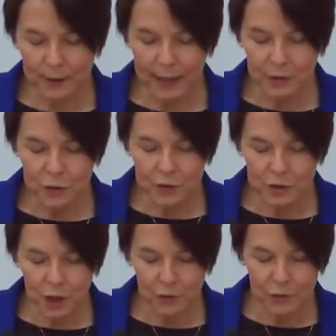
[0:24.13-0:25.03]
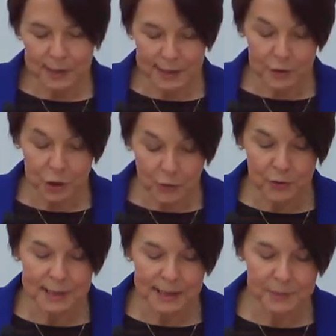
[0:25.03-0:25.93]
lectures
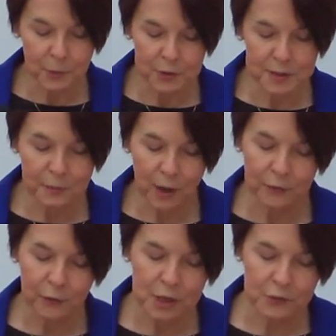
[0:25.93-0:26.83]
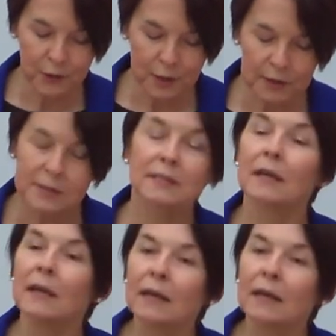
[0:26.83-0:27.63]
generously sponsored by Freshfields